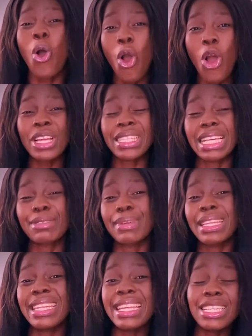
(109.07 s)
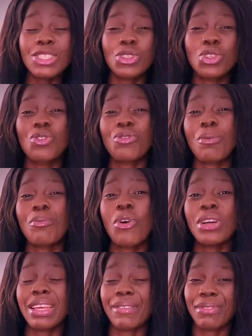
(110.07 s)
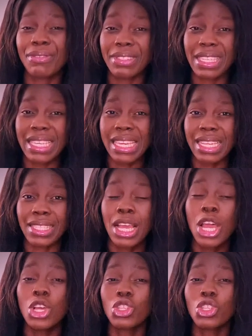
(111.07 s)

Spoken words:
or it has been leased to you for more than 50 years